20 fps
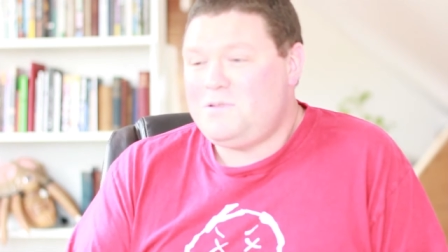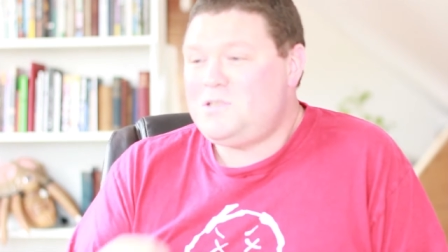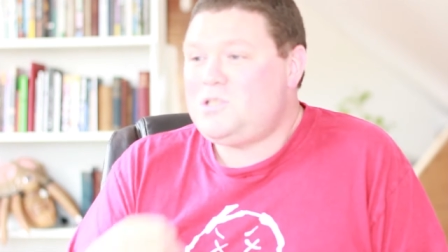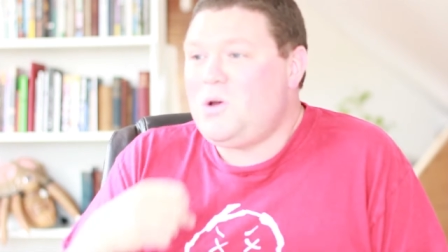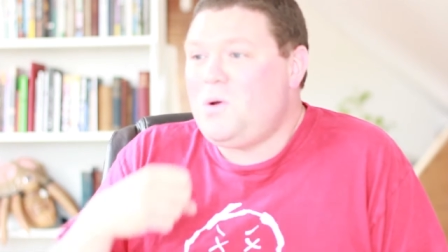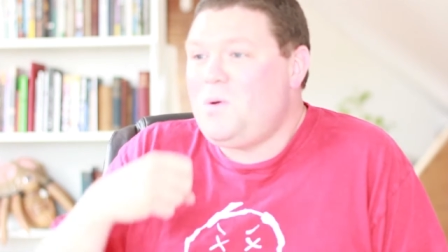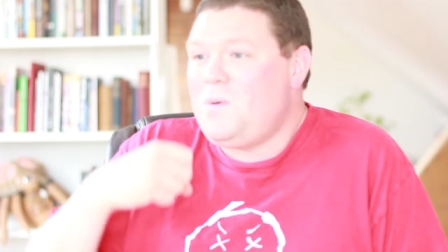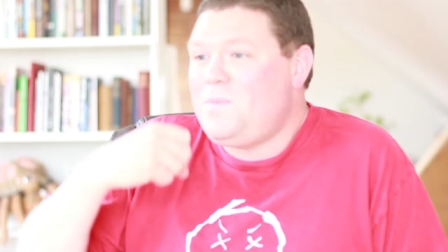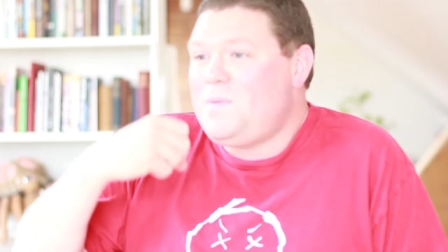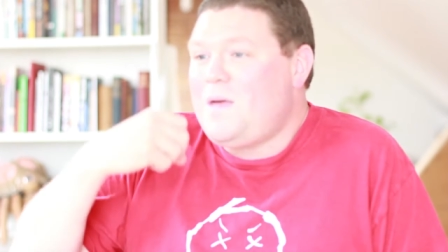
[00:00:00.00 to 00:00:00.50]

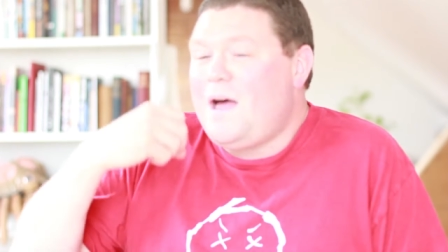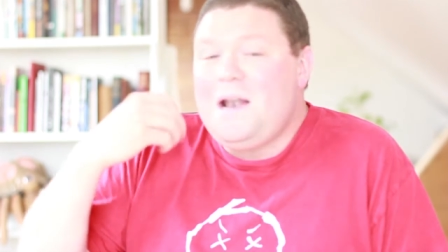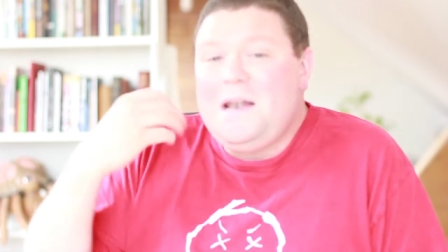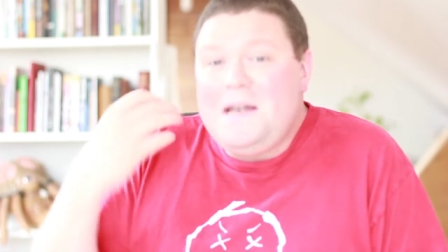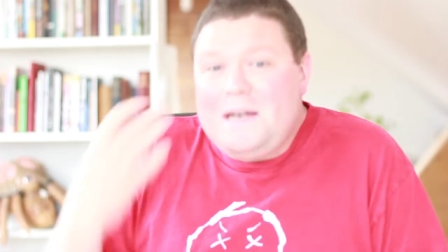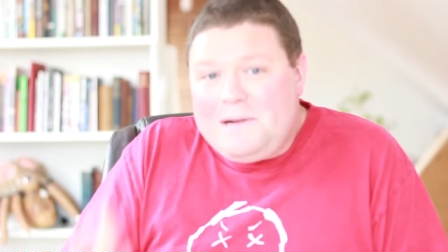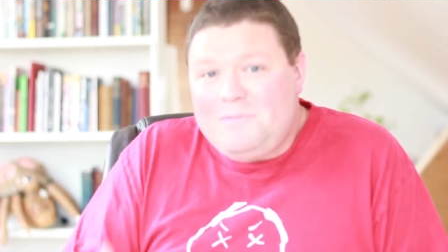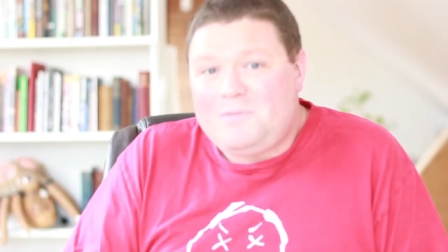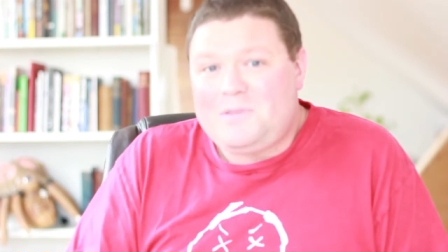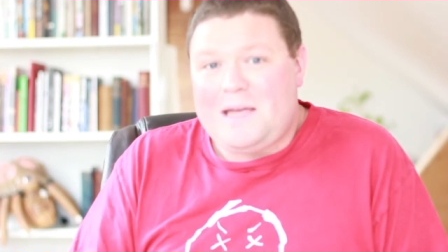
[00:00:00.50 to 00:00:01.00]
So I
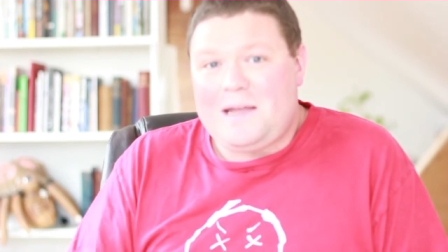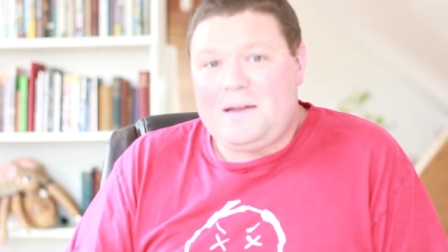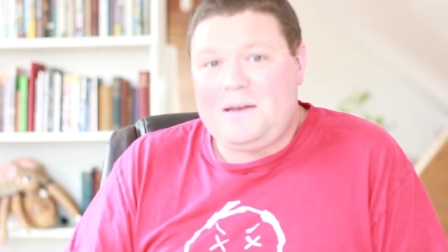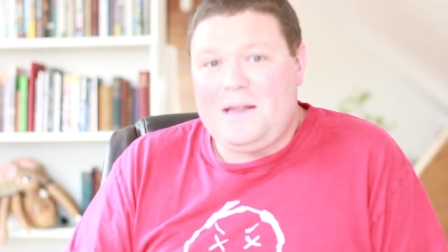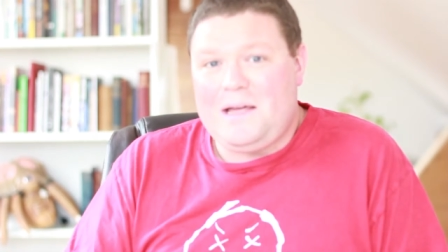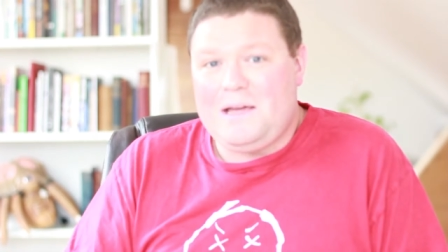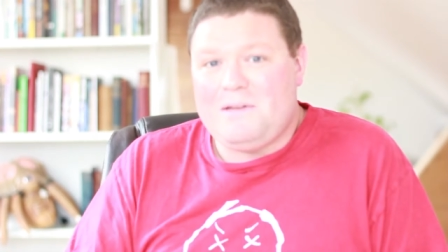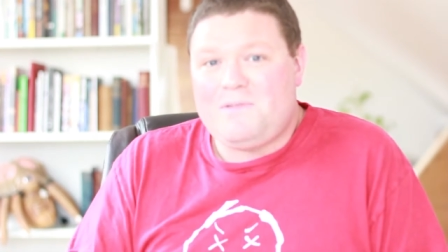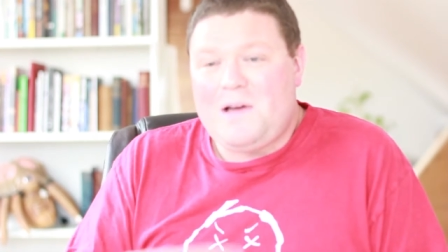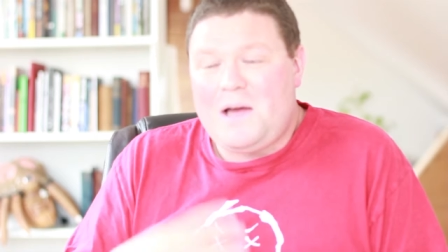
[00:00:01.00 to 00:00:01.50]
lived that
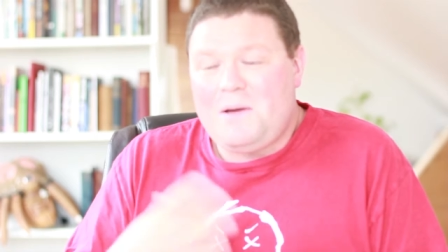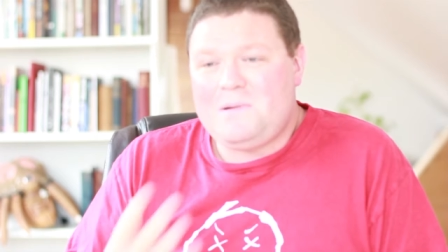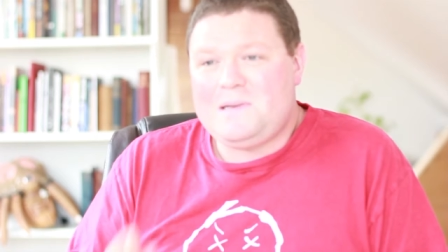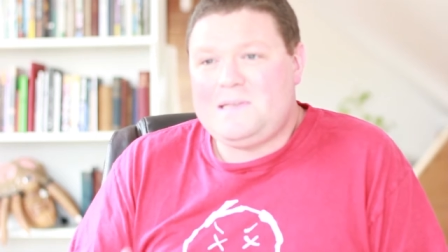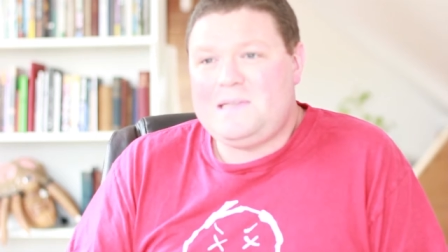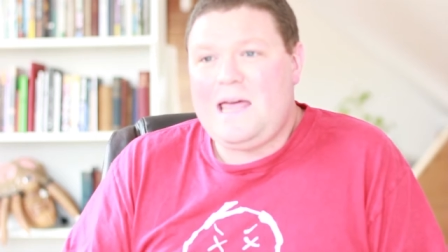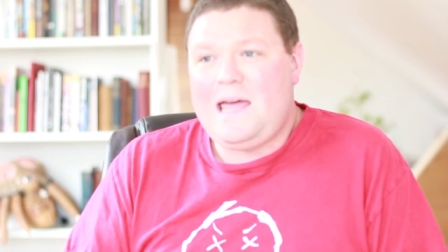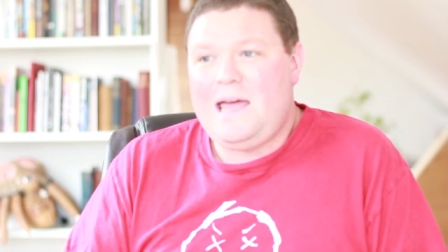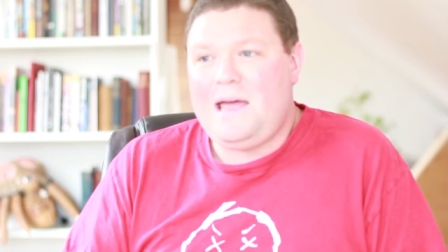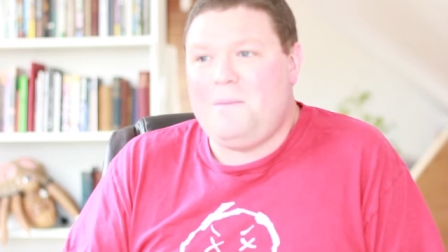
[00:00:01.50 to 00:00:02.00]
life, I
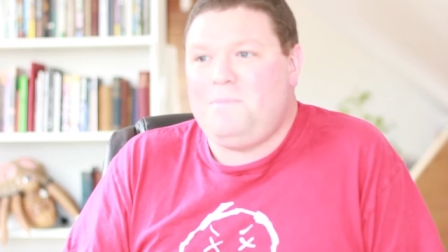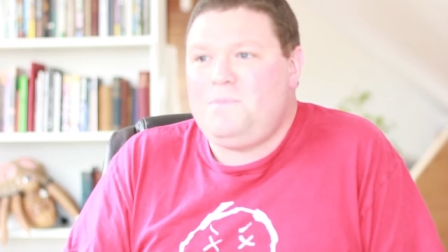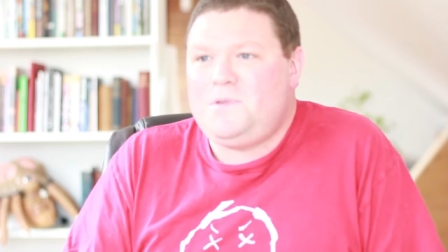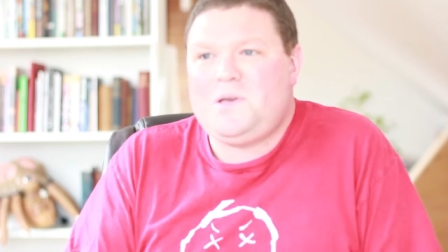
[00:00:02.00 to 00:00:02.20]
was there.